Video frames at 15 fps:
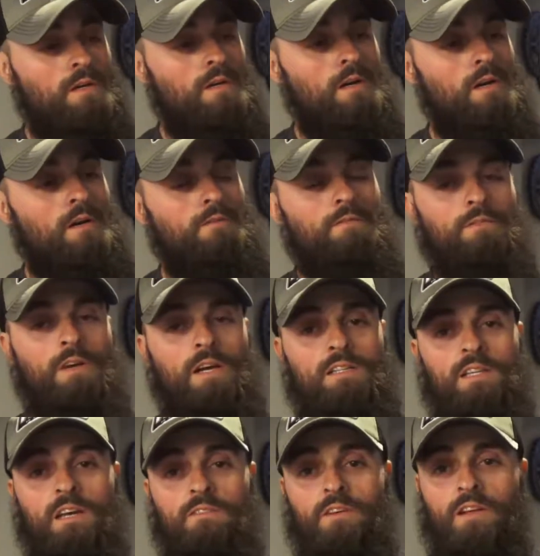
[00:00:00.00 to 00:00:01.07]
If you guys
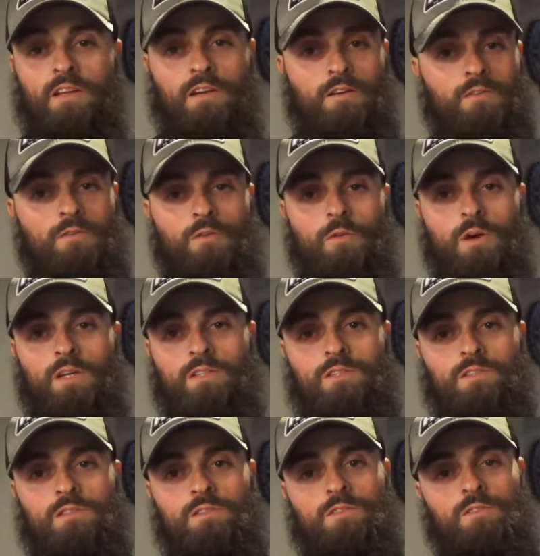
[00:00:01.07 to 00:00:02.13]
have any other
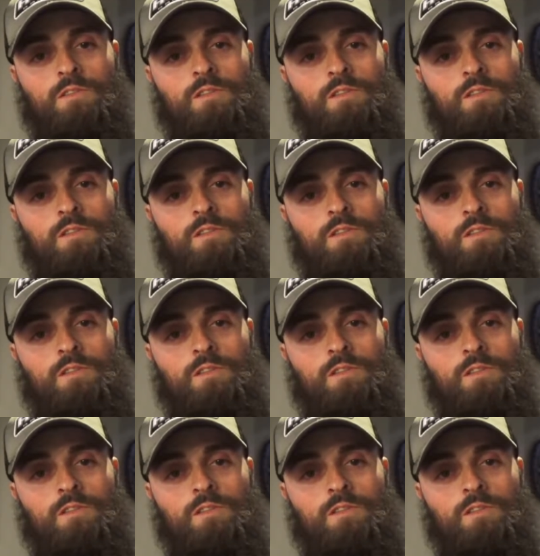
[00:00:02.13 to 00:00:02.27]
questions or